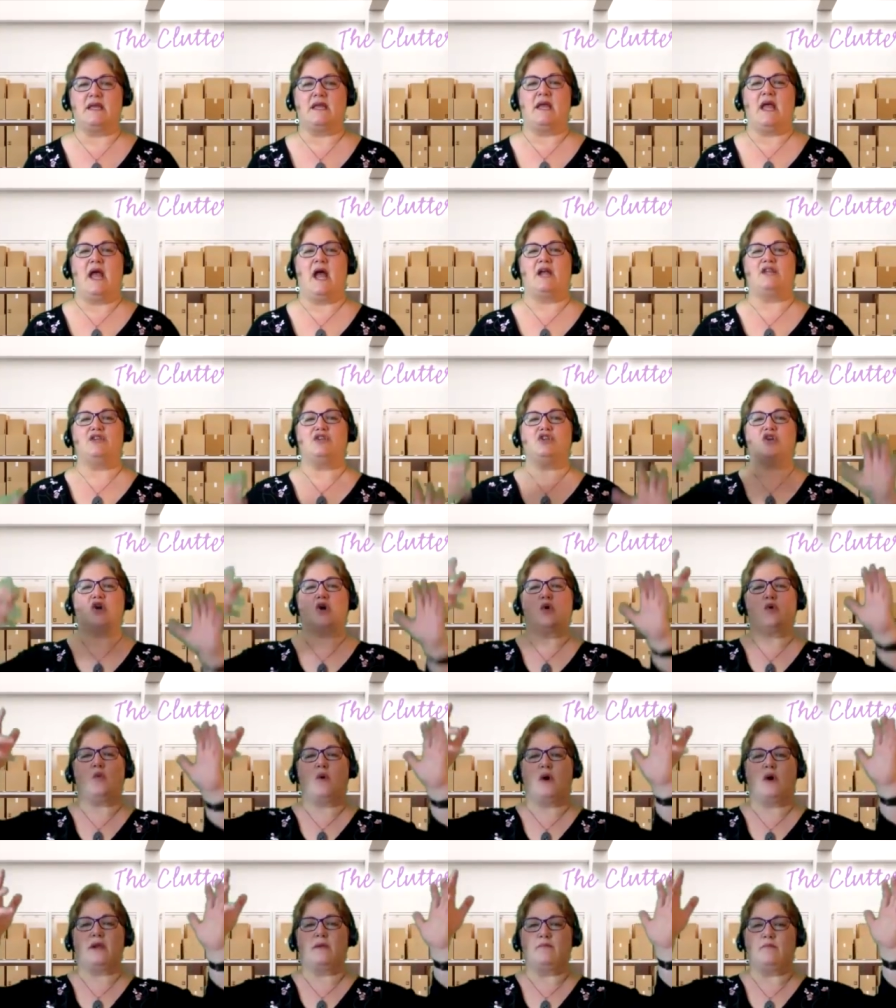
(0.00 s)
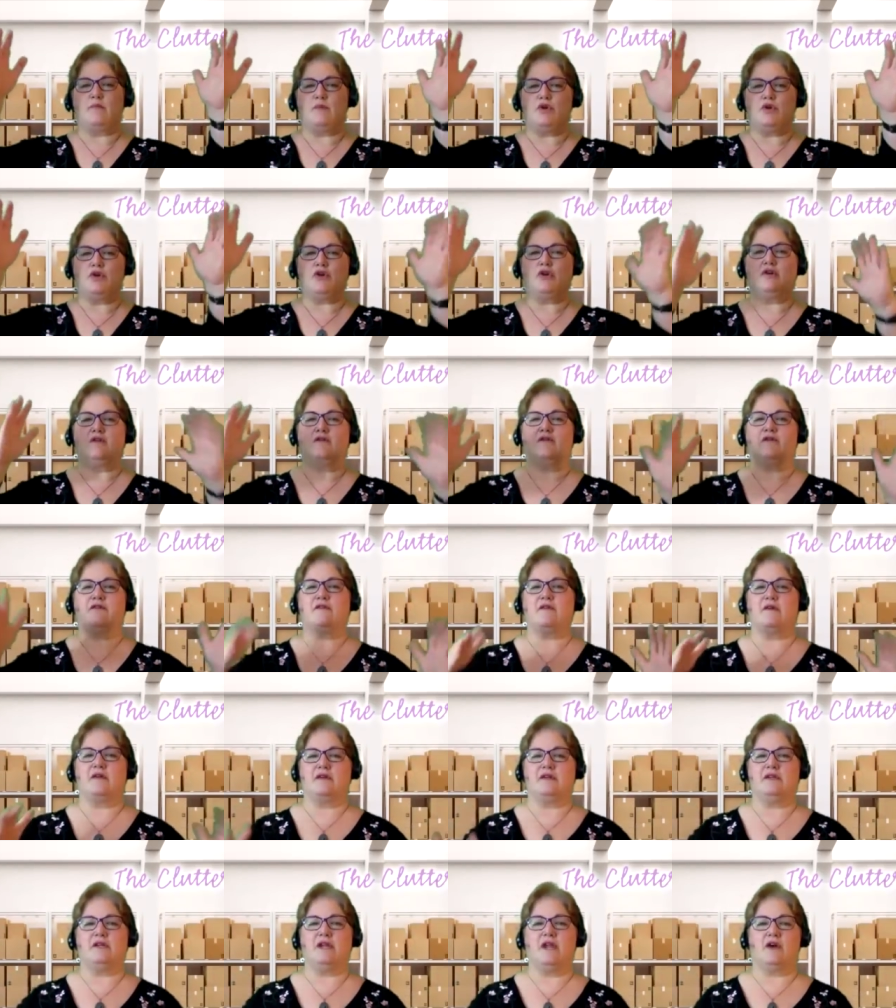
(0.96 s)
And you don't want to move
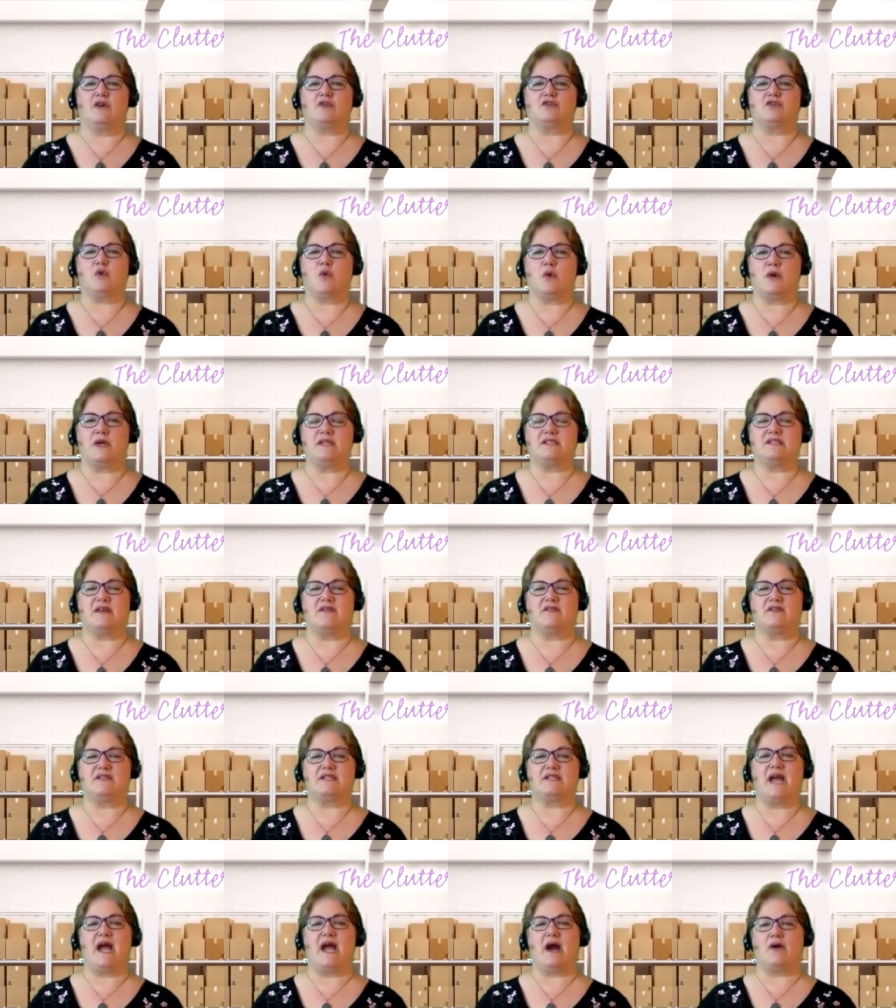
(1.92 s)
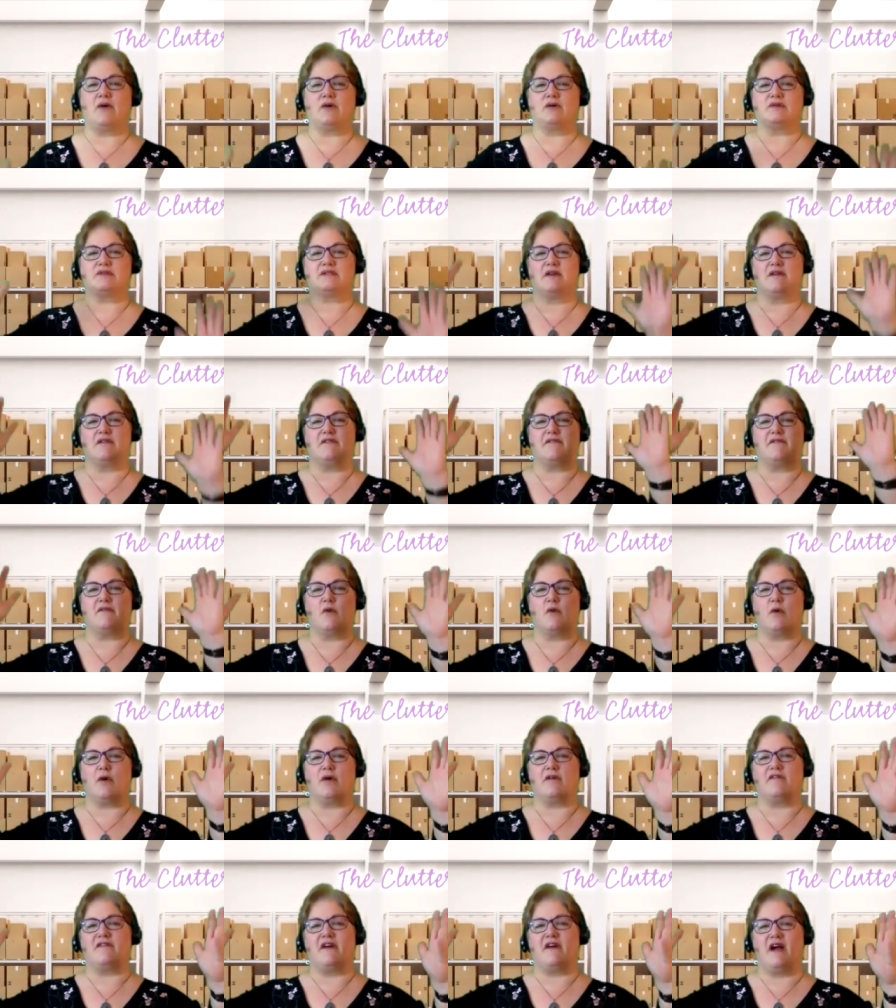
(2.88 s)
you know, 27 towers of
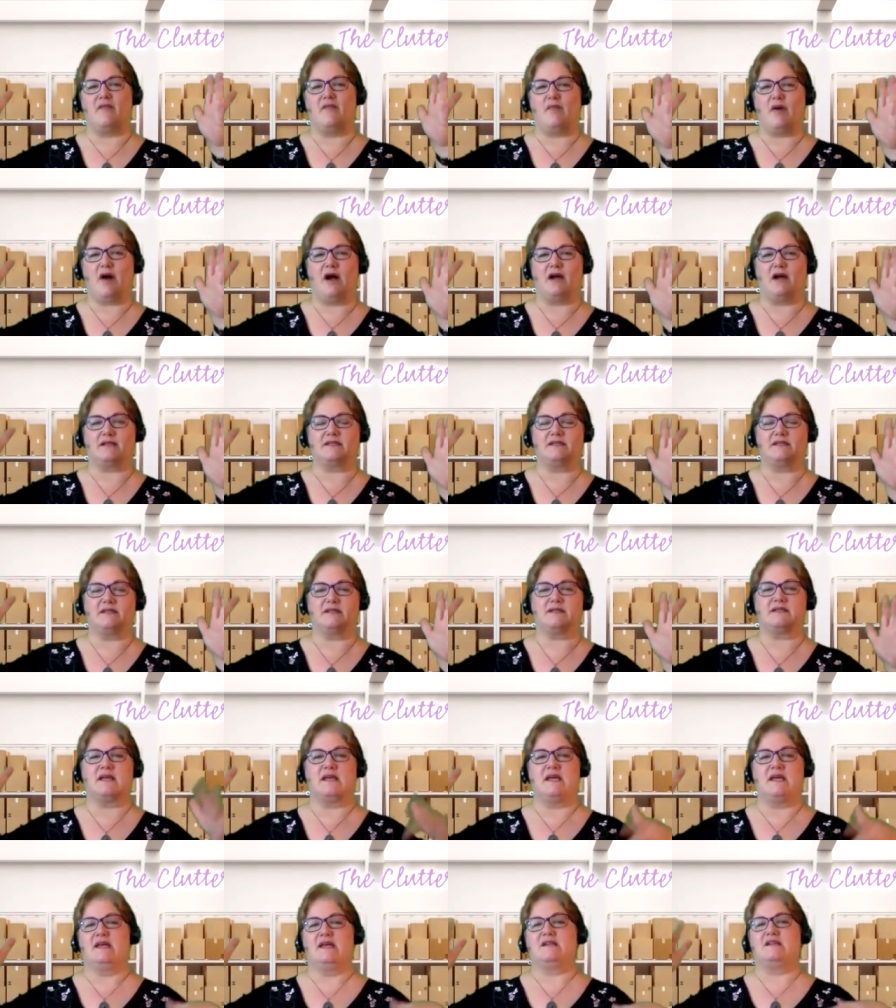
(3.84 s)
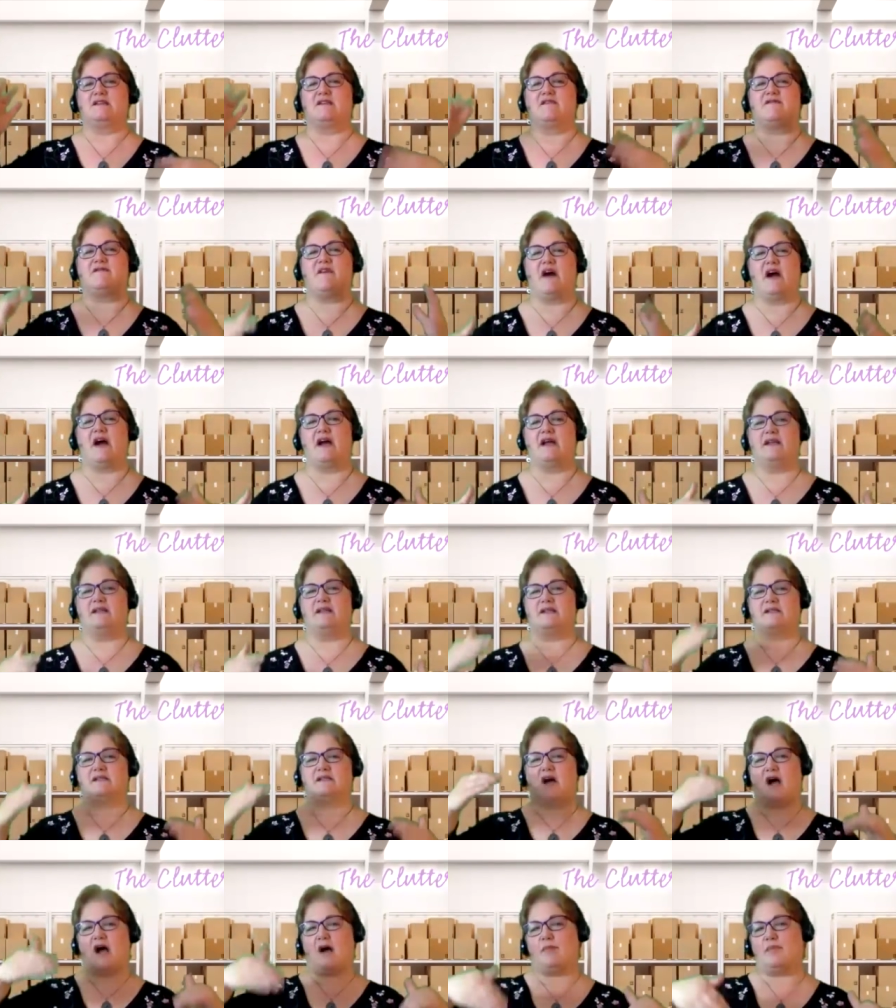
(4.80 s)
4 or 5 boxes to find the
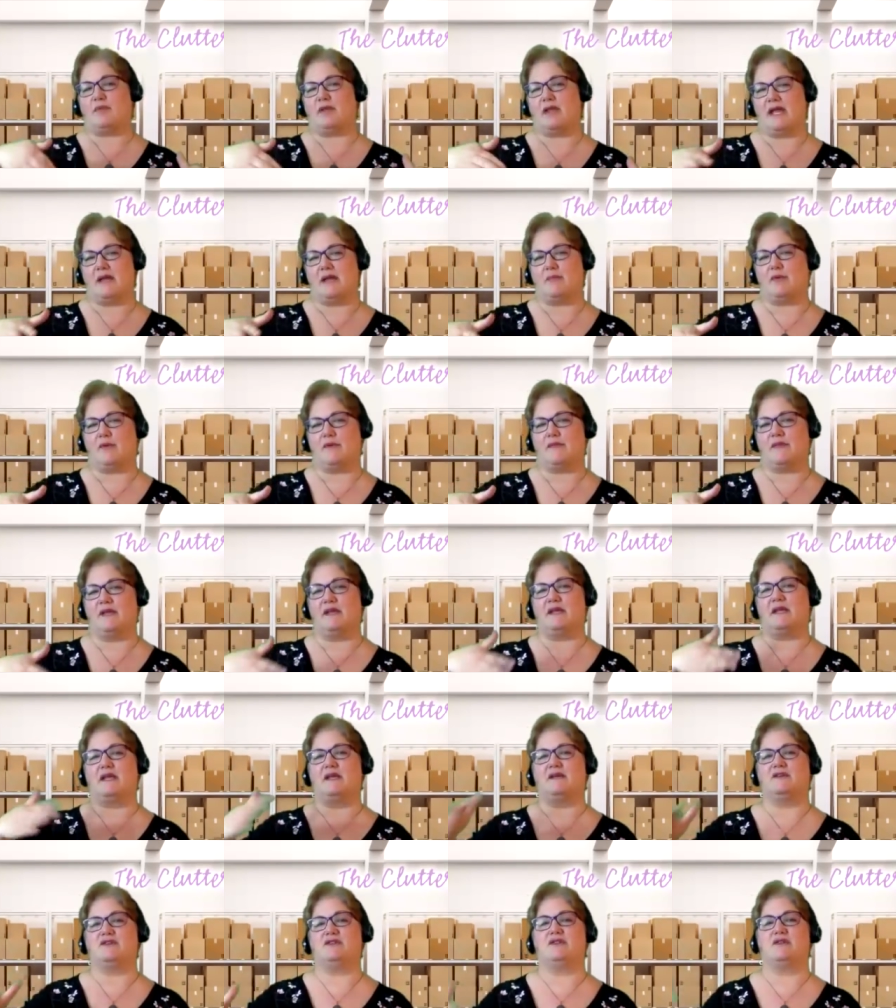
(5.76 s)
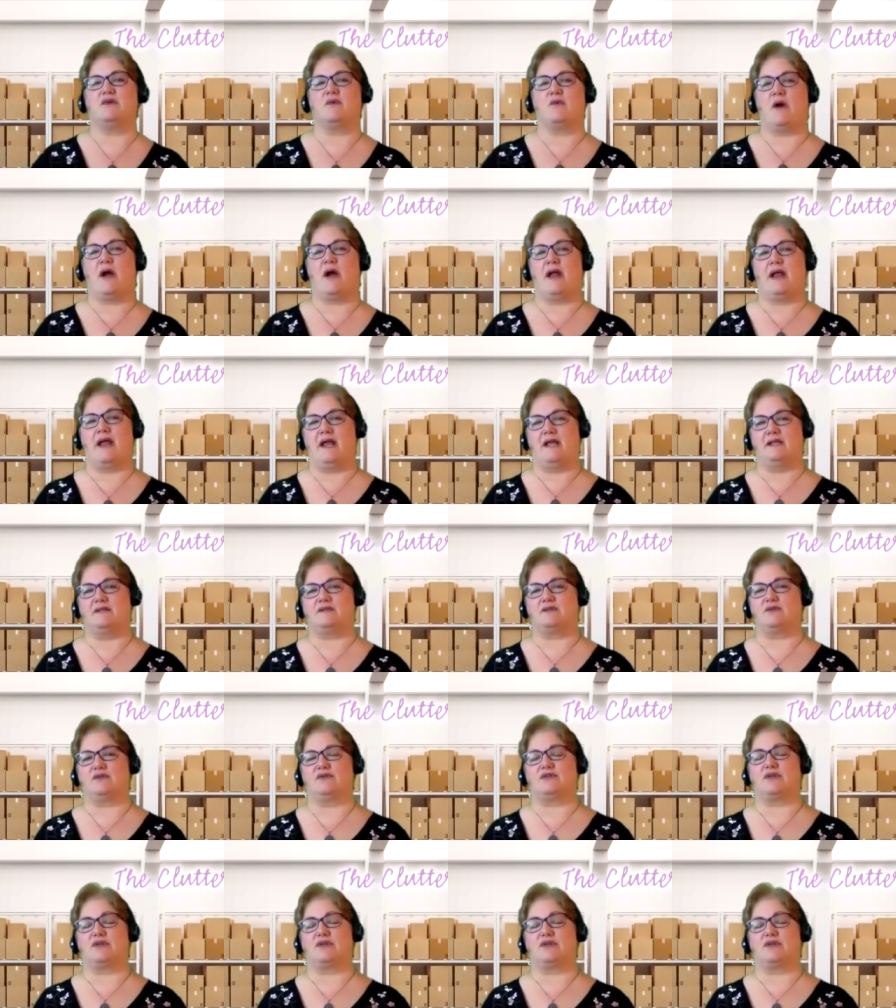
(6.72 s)
top label that gives you the right answer.